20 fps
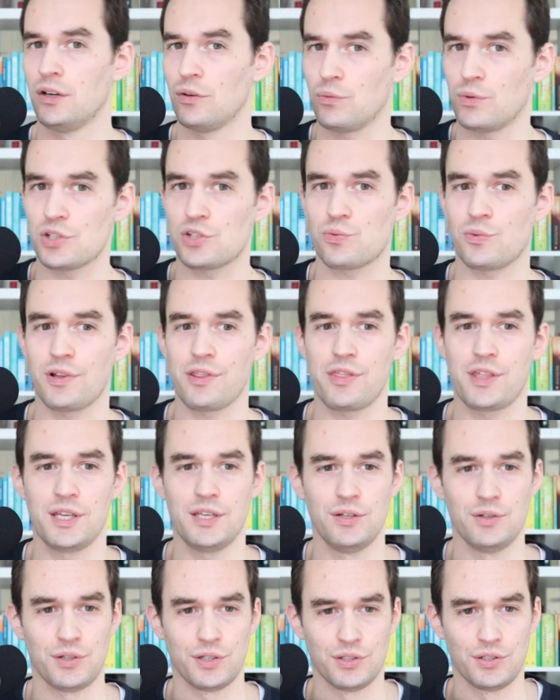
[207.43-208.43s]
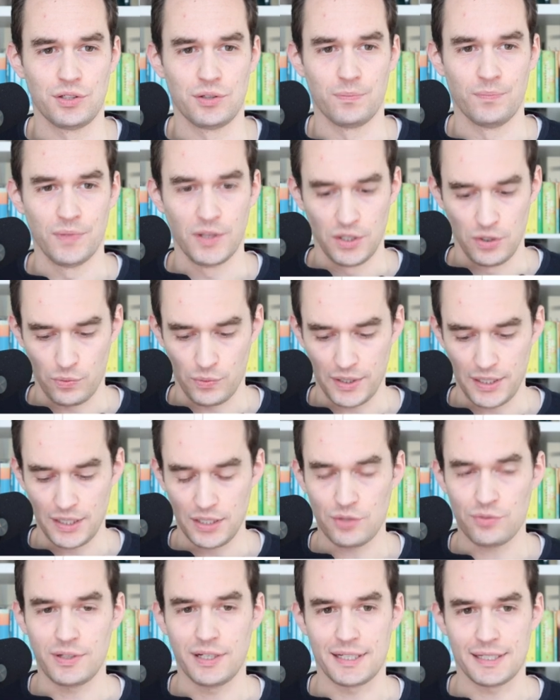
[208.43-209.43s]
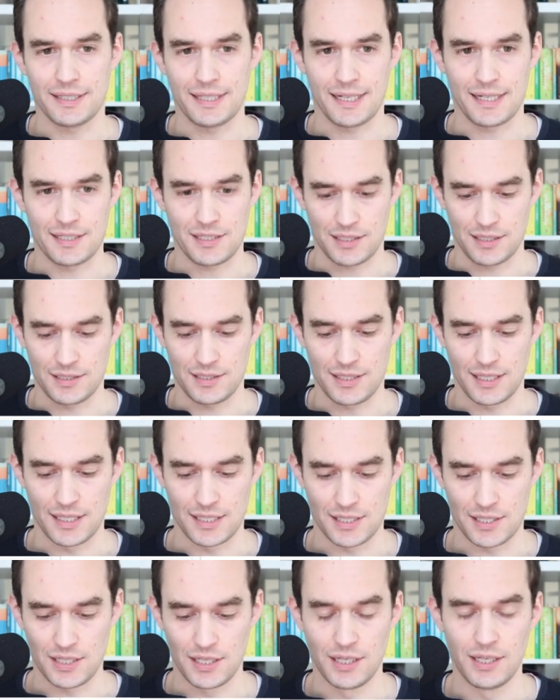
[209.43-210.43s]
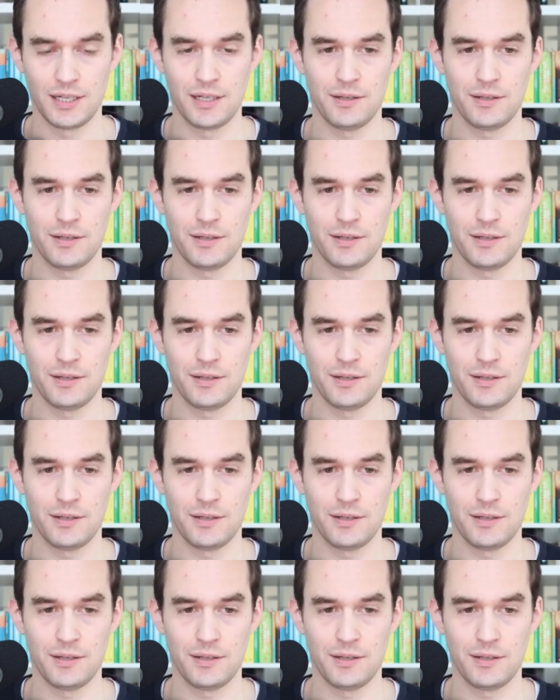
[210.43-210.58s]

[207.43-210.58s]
What's one thing you can do? We can create a task that says,